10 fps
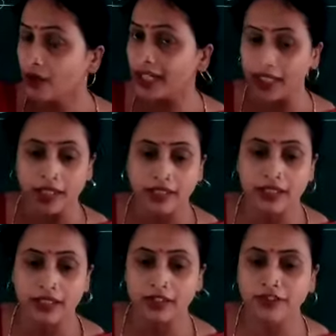Okay,
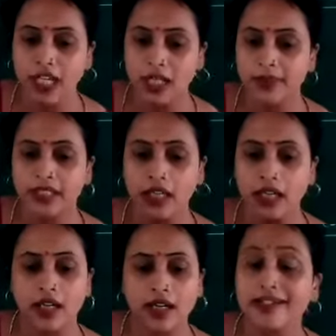farming
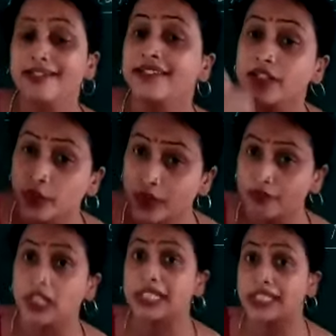and doing
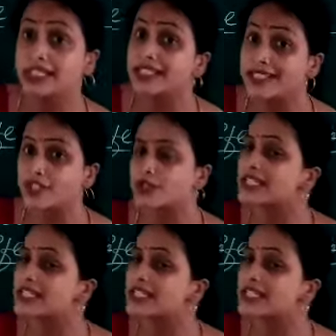work in the industry.